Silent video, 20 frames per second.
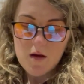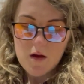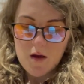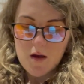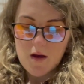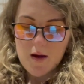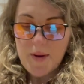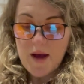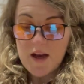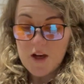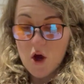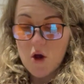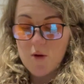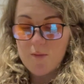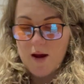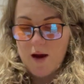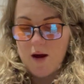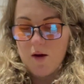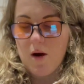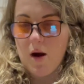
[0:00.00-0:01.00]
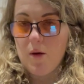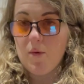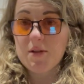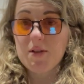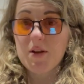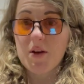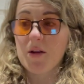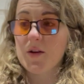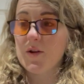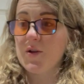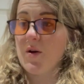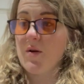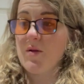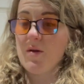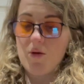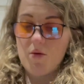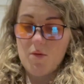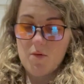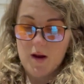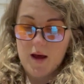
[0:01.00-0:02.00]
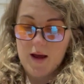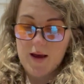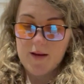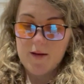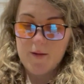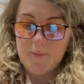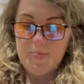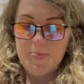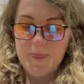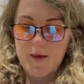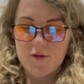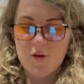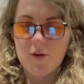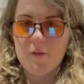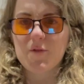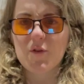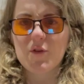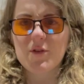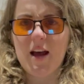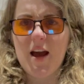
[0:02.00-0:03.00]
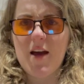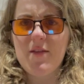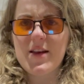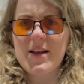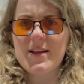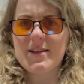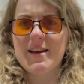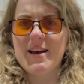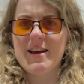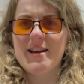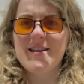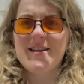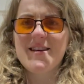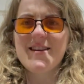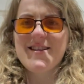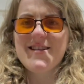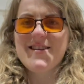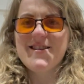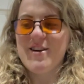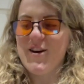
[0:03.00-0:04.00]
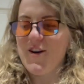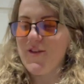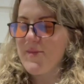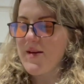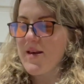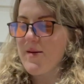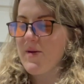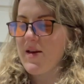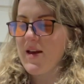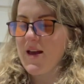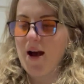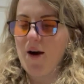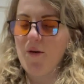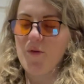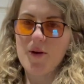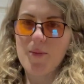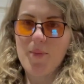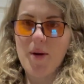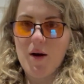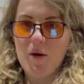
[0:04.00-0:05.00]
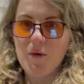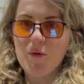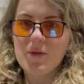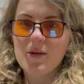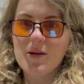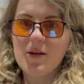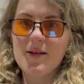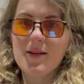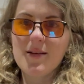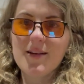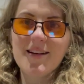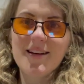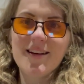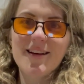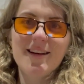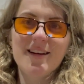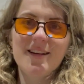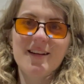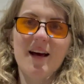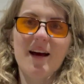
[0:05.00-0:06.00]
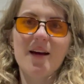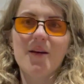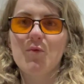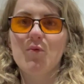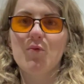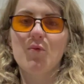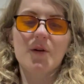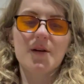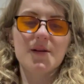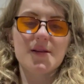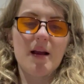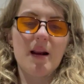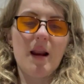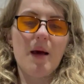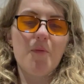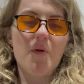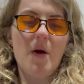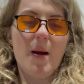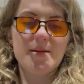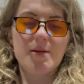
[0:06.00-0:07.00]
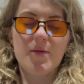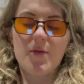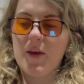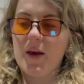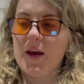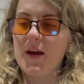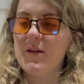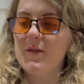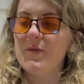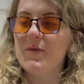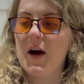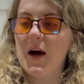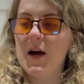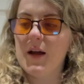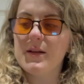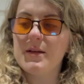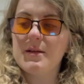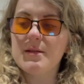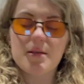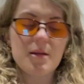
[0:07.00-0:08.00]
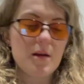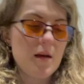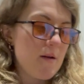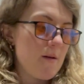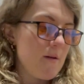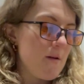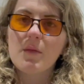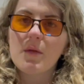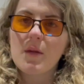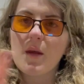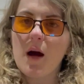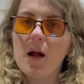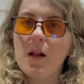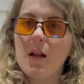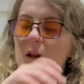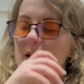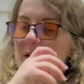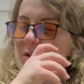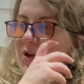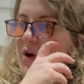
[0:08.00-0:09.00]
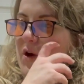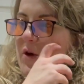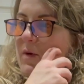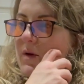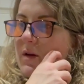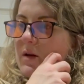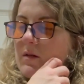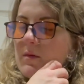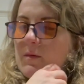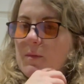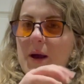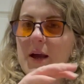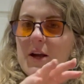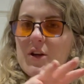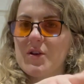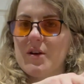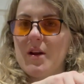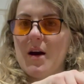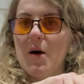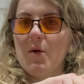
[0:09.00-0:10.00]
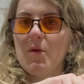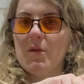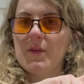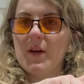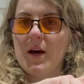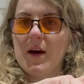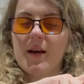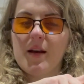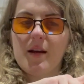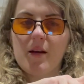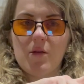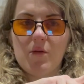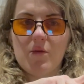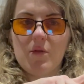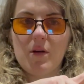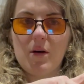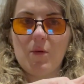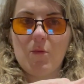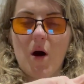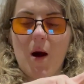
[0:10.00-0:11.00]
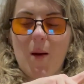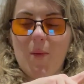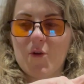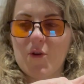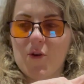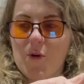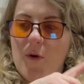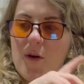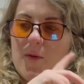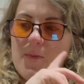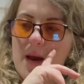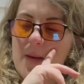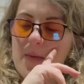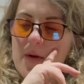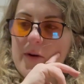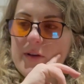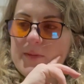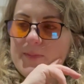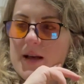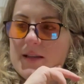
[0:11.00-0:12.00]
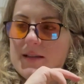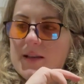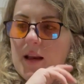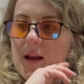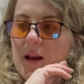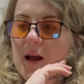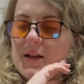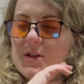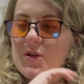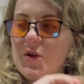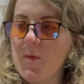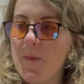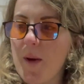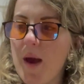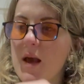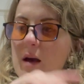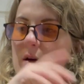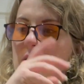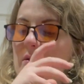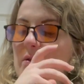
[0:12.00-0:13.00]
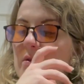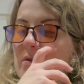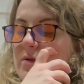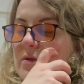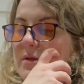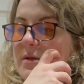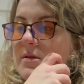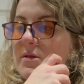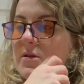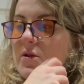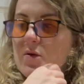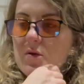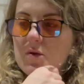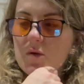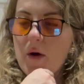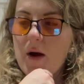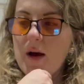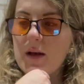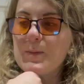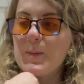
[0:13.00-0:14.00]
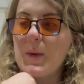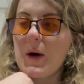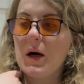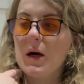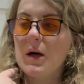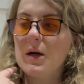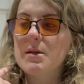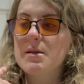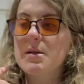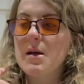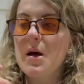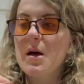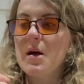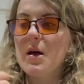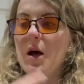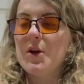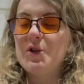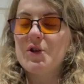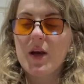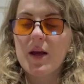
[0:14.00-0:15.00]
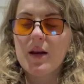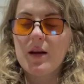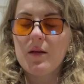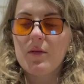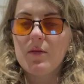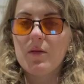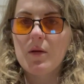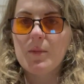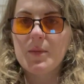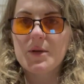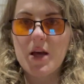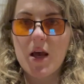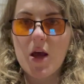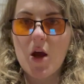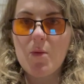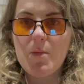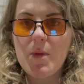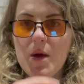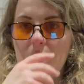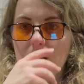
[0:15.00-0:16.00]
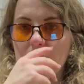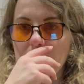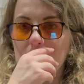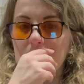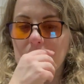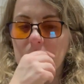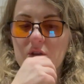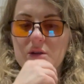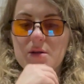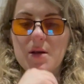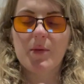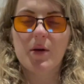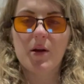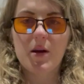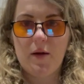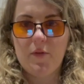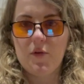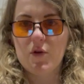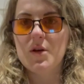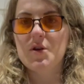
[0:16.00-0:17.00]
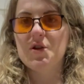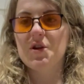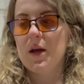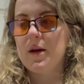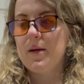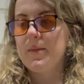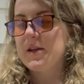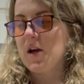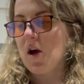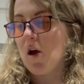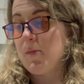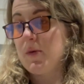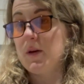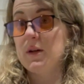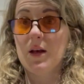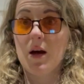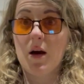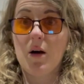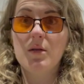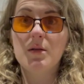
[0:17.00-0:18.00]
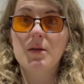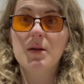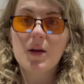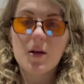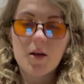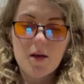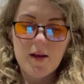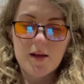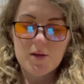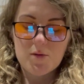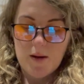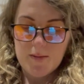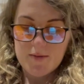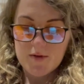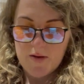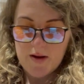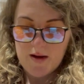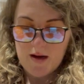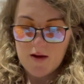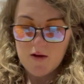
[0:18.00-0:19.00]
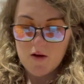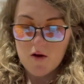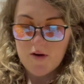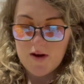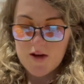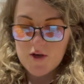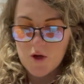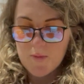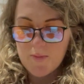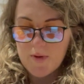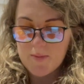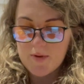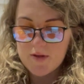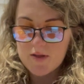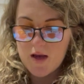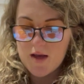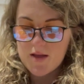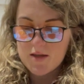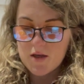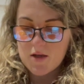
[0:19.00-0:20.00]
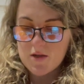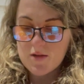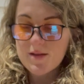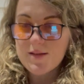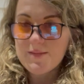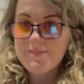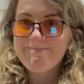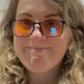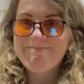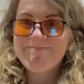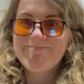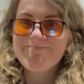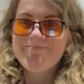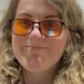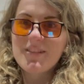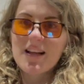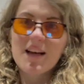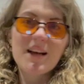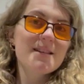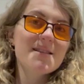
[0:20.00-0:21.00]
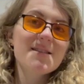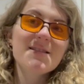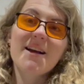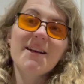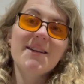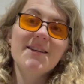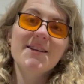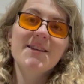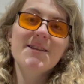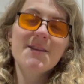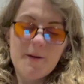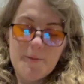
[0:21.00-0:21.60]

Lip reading: I'm back home now. I was going to show you like a sort of full day of eating, of me being out and about, like, because I like prepped everything in advance. I'll show you a little picture now of like what I took with me, but it was basically like 2 bagels, 2 squares bars, a chicken and potato meal, which is, I'm going to have another chicken and potato meal now. That's what I'm doing, like currently chopping potatoes, standard.